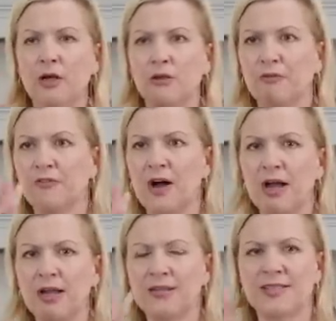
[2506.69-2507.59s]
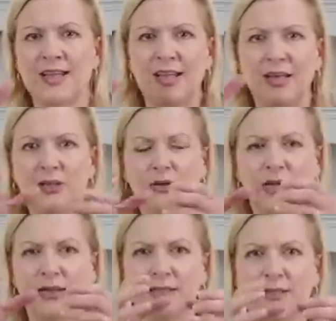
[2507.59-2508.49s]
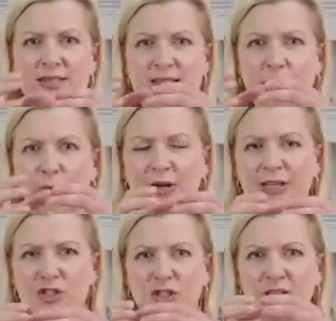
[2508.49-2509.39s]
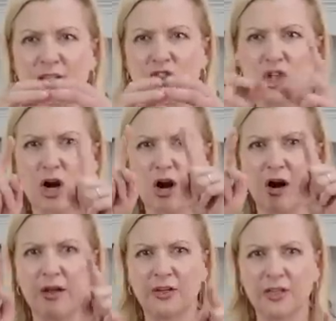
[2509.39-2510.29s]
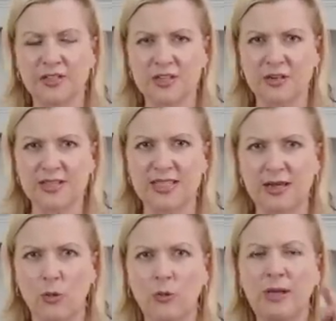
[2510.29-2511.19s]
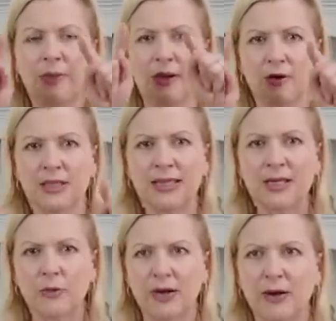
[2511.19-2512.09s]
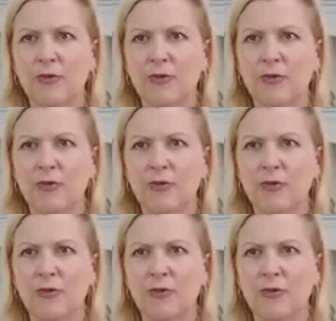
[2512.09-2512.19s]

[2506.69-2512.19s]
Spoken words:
you'll find that you get a little separation in the jar and you're gonna start seeing weeping or liquid